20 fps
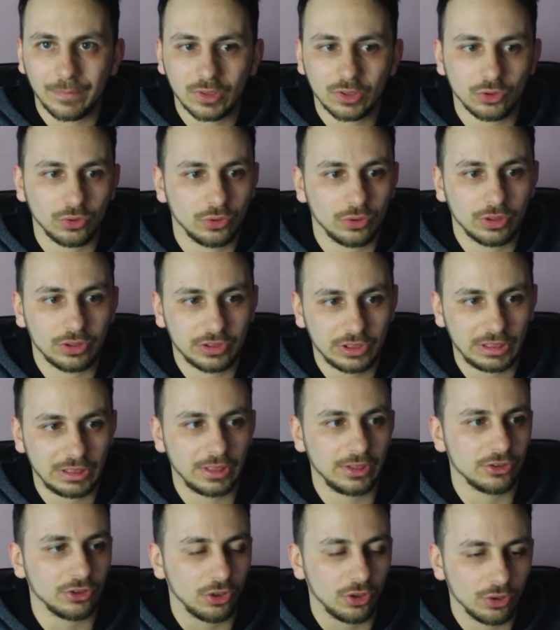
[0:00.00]
So a
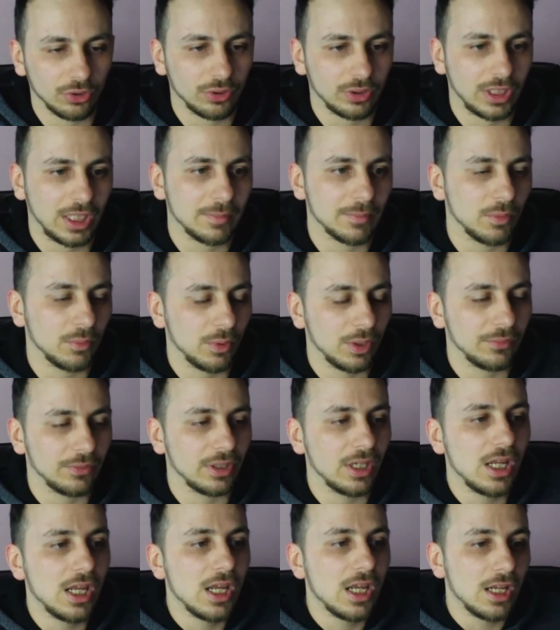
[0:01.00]
series, a horror game, or whatever
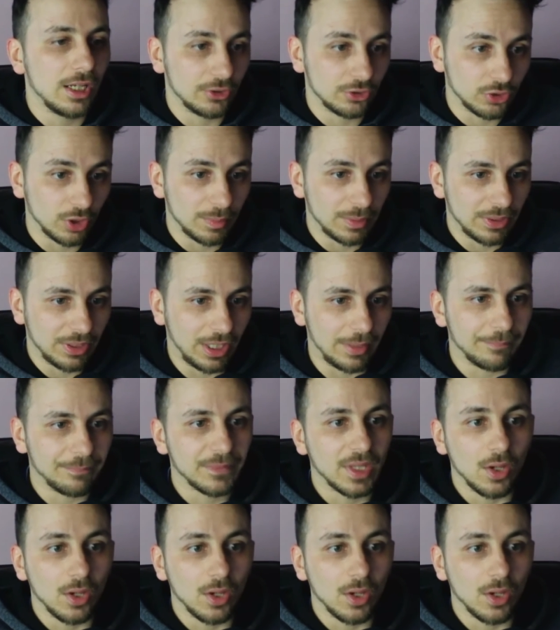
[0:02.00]
is going to be that.